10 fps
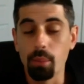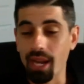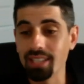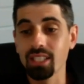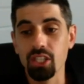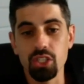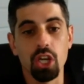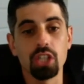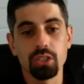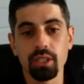But as an
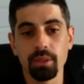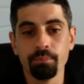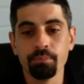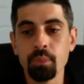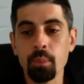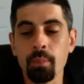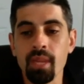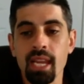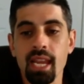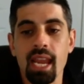adjuster,
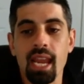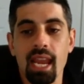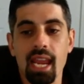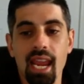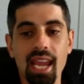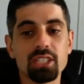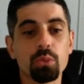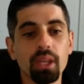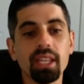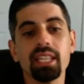
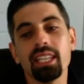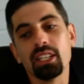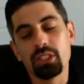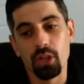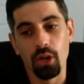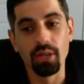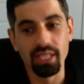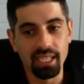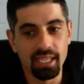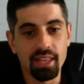it's really the
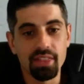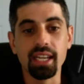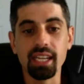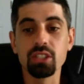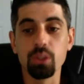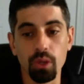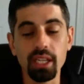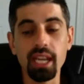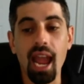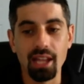attorney that needs to
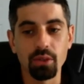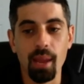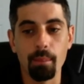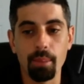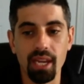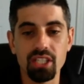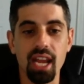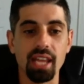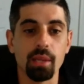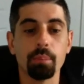really handle that pitch.
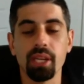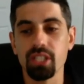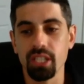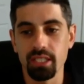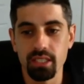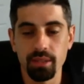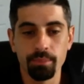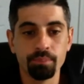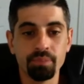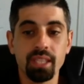And the pitch is
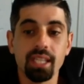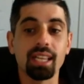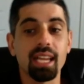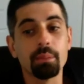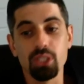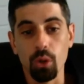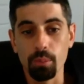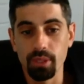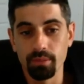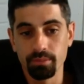the claim is
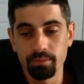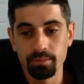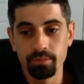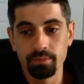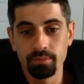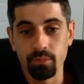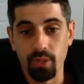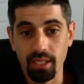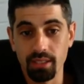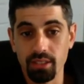open,
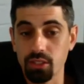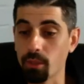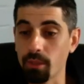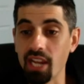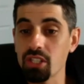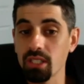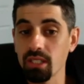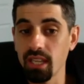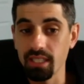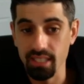right?
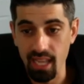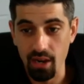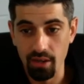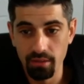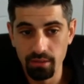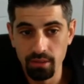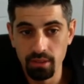Determination is there.